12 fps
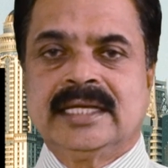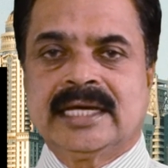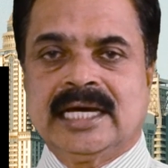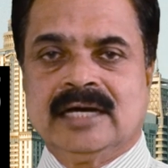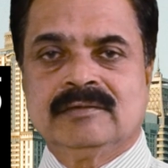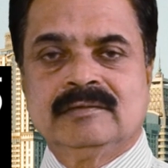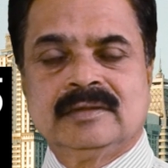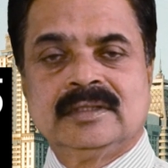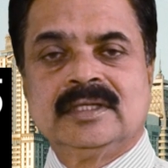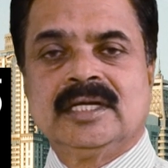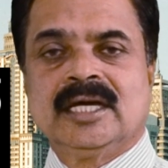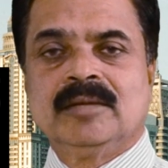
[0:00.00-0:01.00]
They
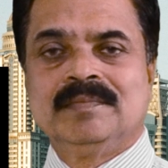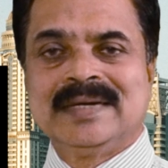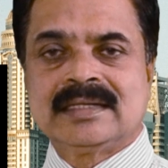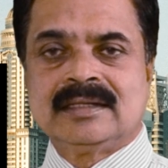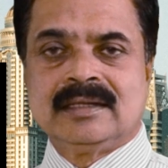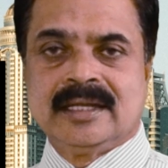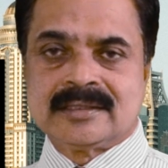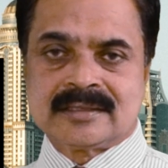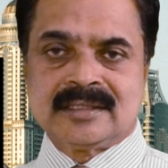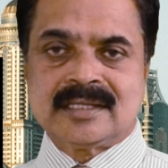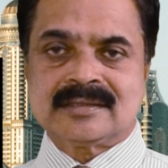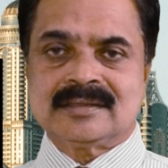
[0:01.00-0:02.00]
have a bit
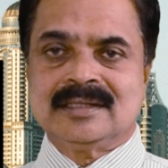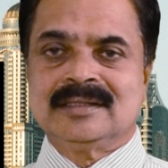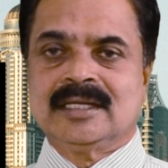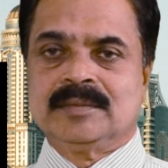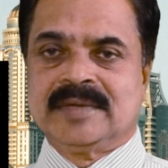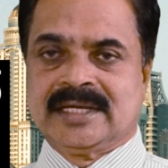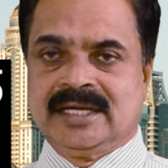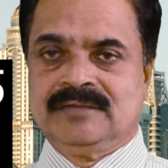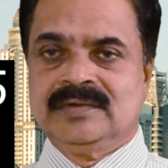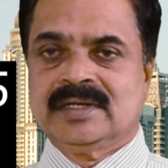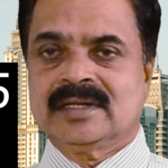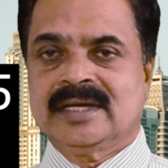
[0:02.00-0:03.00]
laziness in their
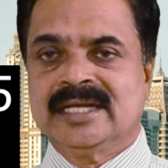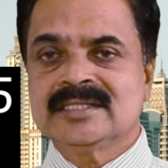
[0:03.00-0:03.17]
behavior.